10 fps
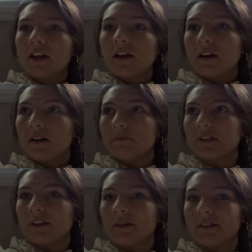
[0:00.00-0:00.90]

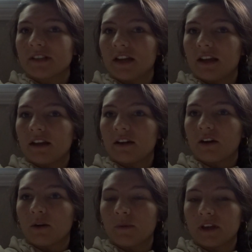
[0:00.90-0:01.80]
So they were saying,
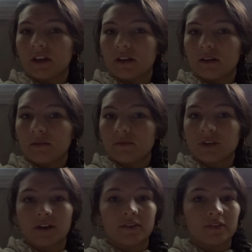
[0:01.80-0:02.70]
are we
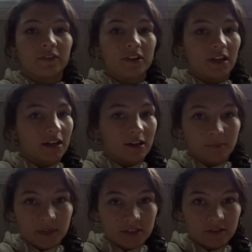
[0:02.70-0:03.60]
traveling for the iconic
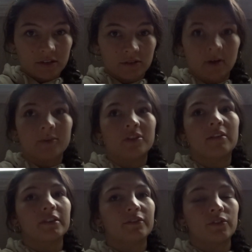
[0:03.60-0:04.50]
picture, or are we
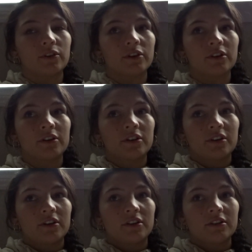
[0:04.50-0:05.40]
traveling for
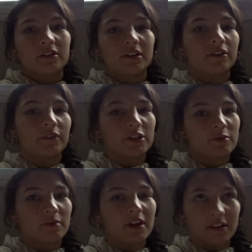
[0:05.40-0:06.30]
the
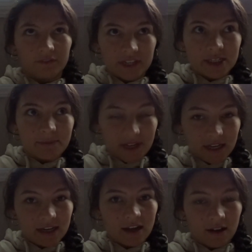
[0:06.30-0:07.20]

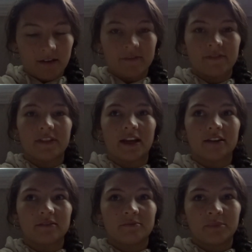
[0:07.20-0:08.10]
enrichment of
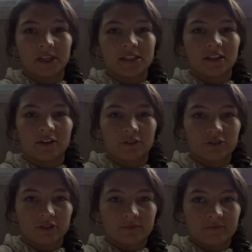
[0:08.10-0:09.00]
that place and
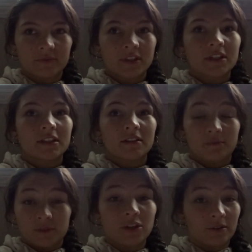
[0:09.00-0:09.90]
culture?
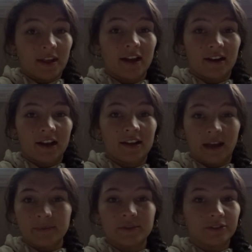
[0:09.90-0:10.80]
So that I
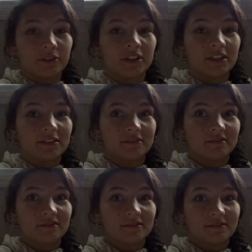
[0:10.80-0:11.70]
absolutely
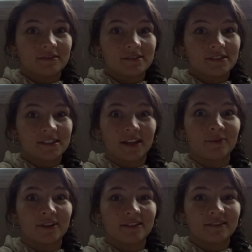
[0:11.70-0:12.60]
stand
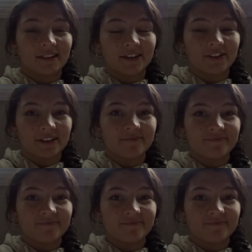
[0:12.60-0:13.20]
with and agree.